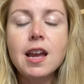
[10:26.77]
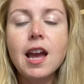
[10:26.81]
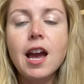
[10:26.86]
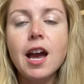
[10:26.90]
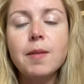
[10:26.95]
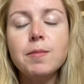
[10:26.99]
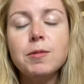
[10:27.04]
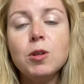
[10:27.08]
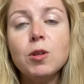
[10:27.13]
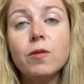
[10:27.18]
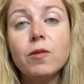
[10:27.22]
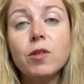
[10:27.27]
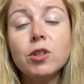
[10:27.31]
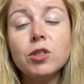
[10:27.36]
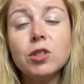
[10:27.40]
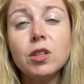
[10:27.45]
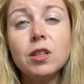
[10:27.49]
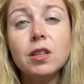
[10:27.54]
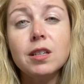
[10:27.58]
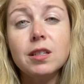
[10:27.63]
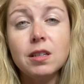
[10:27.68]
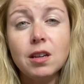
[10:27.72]

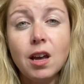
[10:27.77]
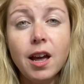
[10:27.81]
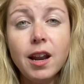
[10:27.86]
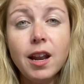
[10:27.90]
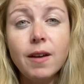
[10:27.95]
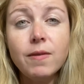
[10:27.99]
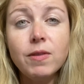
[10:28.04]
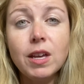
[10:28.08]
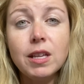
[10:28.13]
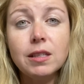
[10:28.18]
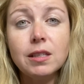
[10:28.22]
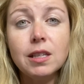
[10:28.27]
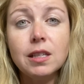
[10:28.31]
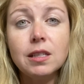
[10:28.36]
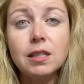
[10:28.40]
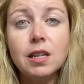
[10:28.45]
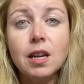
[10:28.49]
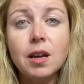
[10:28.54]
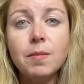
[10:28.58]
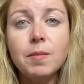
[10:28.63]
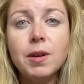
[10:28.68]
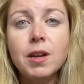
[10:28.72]
Universal does not have that
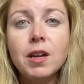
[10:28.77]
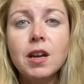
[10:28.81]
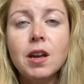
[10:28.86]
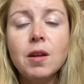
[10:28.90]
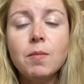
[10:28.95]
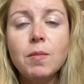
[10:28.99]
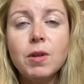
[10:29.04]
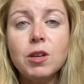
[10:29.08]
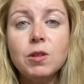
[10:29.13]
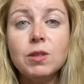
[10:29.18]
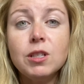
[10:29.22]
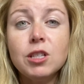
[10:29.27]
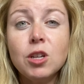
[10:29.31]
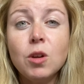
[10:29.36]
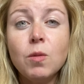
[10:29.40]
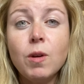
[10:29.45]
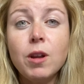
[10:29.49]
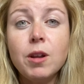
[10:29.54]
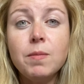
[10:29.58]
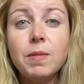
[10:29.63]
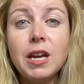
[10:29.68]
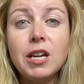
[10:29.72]
system, but you still
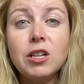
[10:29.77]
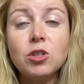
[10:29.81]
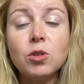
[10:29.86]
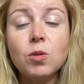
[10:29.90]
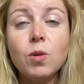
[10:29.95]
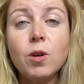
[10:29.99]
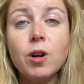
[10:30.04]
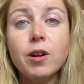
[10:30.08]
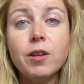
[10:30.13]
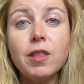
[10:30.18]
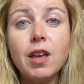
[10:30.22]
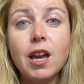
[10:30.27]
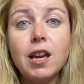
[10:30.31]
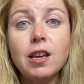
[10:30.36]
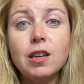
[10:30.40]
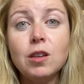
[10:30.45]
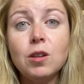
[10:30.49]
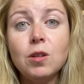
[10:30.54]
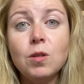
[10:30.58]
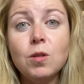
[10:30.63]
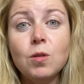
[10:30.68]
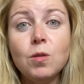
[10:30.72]
want to make sure that
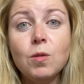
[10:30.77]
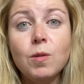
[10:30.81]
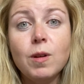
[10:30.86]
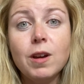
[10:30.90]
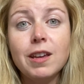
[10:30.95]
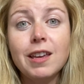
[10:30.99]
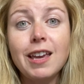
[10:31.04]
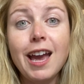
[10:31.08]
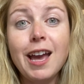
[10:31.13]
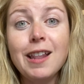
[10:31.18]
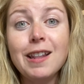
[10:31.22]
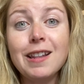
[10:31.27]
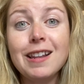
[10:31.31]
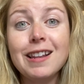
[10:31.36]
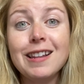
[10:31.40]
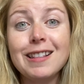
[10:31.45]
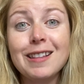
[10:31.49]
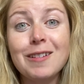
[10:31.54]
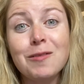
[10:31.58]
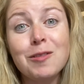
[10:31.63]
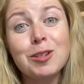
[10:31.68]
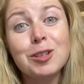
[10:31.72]
you get
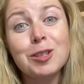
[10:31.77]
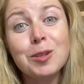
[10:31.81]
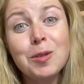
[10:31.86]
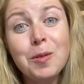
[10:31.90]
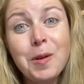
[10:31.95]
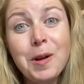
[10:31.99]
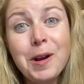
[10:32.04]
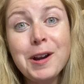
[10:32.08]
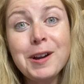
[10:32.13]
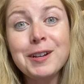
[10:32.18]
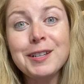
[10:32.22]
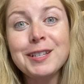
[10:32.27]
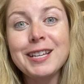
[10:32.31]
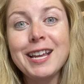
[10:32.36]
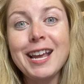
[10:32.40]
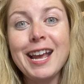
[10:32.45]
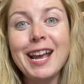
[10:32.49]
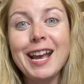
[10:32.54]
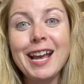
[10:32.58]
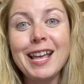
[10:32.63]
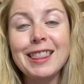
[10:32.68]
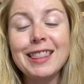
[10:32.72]
the resort
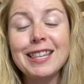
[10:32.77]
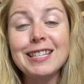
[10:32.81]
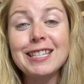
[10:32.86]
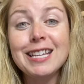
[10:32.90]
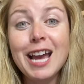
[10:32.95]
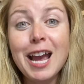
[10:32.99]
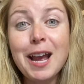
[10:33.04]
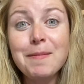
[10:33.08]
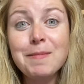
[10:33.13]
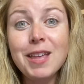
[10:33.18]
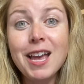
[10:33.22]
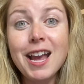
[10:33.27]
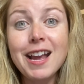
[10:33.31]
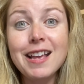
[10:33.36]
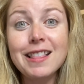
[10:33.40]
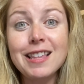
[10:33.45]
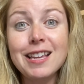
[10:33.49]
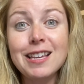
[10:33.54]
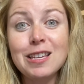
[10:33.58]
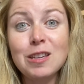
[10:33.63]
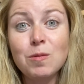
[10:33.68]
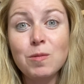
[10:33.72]
and the timeline
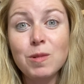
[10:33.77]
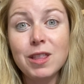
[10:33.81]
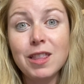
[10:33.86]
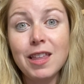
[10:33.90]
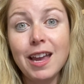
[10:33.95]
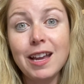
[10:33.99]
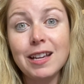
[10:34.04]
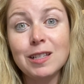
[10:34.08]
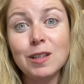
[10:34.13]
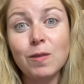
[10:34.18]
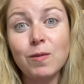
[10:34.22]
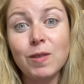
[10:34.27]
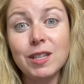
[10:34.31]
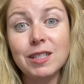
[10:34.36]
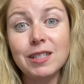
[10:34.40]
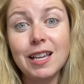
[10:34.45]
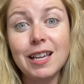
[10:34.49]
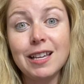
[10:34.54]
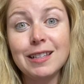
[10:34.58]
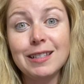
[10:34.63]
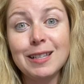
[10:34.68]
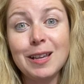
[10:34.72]
that you would like to
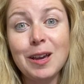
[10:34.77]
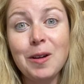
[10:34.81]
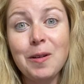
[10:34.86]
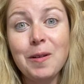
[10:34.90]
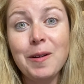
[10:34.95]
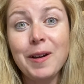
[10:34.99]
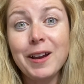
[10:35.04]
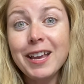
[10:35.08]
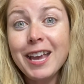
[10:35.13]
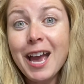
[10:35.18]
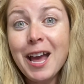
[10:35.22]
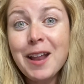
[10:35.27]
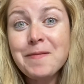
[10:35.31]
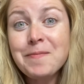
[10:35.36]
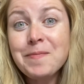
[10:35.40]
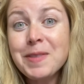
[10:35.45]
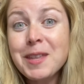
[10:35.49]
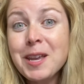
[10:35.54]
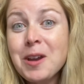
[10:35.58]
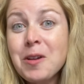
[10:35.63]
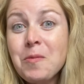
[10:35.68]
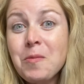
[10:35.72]
visit. So
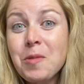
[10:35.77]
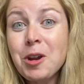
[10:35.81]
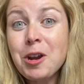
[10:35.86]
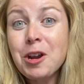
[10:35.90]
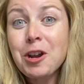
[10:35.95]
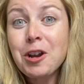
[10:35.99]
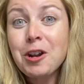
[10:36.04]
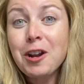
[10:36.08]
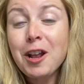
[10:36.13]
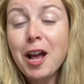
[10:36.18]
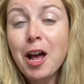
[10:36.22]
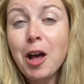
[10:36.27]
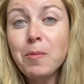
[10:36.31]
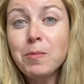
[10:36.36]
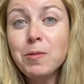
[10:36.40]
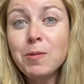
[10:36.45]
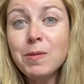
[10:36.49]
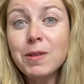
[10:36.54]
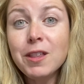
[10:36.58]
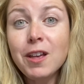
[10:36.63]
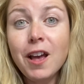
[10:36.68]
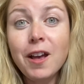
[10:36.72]
again, we're here to help
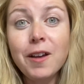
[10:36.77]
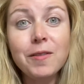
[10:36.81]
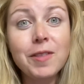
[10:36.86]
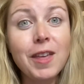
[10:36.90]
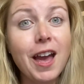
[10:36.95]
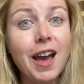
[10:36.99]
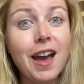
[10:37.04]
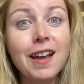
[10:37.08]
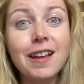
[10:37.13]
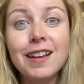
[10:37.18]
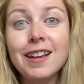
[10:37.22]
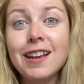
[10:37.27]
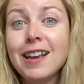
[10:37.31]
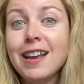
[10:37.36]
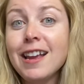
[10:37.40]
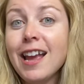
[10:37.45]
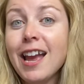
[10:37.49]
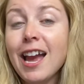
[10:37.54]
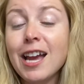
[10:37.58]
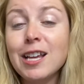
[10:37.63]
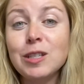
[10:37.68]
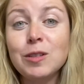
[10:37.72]
you with all of that
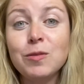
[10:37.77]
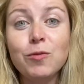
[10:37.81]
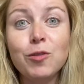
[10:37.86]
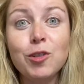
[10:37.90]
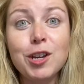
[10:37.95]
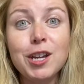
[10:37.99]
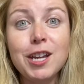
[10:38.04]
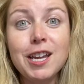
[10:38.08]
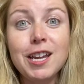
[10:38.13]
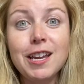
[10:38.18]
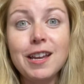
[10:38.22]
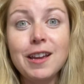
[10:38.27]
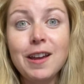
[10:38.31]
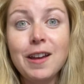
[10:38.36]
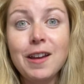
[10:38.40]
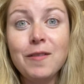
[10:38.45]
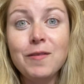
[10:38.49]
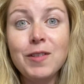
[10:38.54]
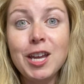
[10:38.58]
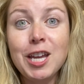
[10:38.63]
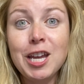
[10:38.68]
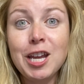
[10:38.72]
as free
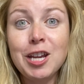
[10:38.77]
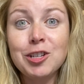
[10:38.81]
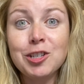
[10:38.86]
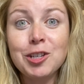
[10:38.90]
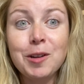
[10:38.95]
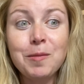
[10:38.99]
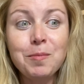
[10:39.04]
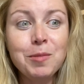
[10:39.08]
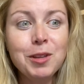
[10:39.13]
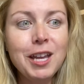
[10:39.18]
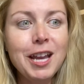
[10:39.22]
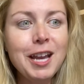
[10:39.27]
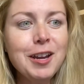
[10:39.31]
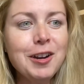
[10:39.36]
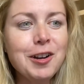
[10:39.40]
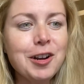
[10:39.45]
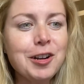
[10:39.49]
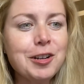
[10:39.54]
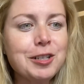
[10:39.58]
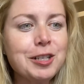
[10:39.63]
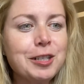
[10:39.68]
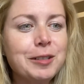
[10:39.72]
vacation
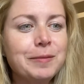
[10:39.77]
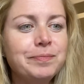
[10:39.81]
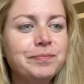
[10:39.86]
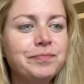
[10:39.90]
planners.